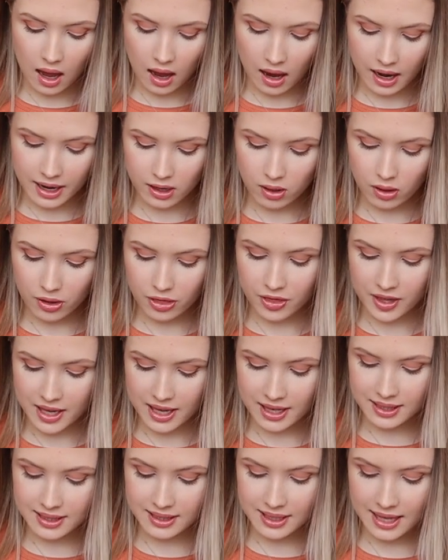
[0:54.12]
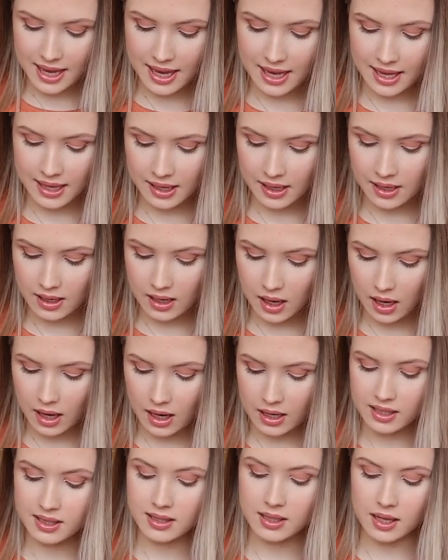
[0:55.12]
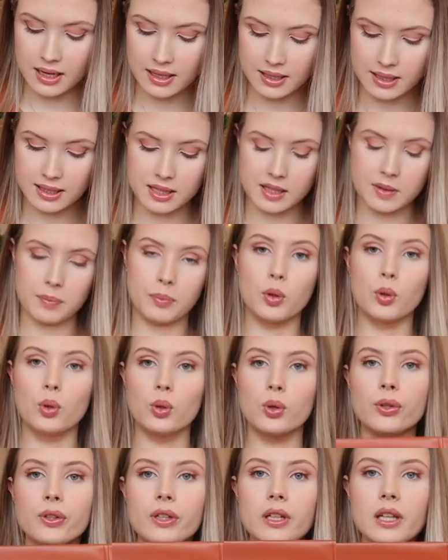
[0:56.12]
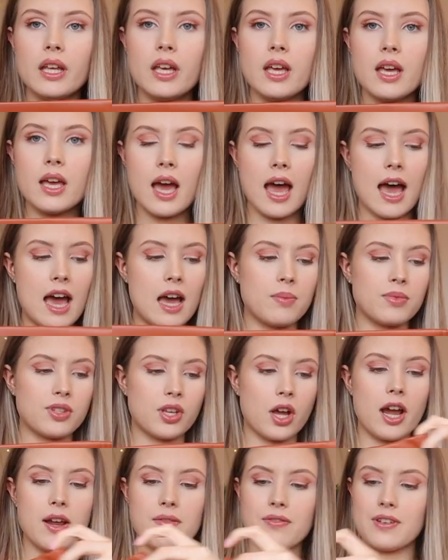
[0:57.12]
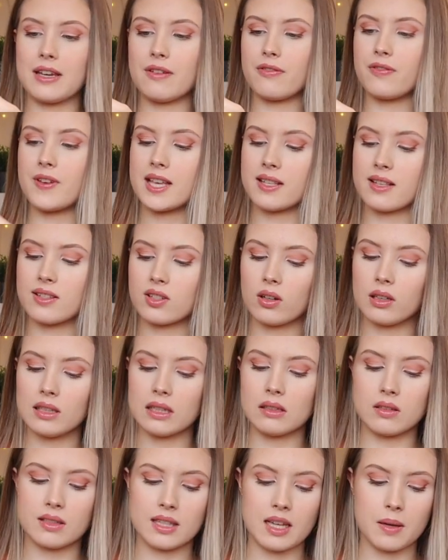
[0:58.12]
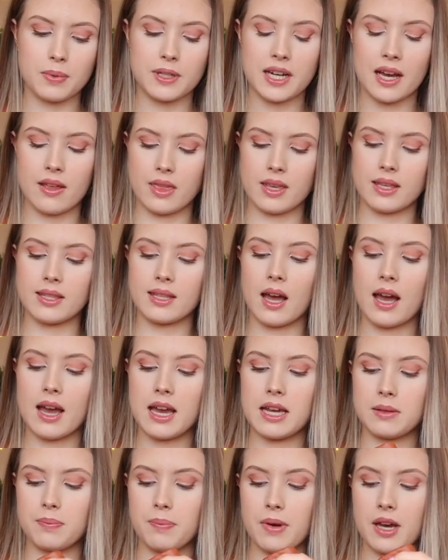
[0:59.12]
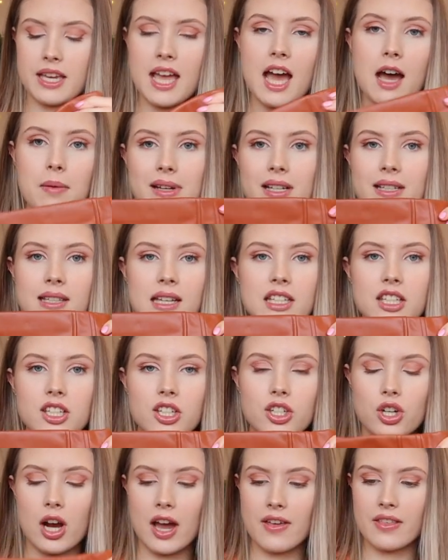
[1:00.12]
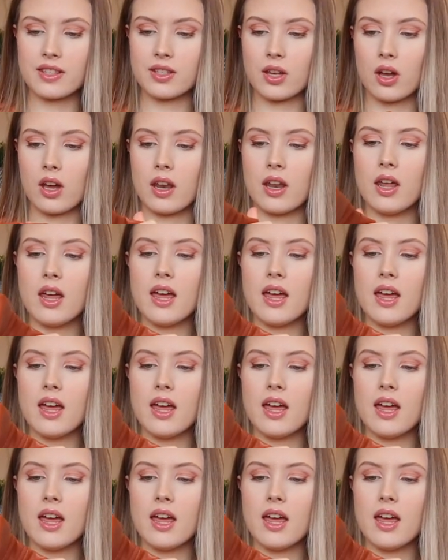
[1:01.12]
I got this in a size small. So hopefully it fits. It's got a little zip down the side. But yeah, I'm excited to try this on.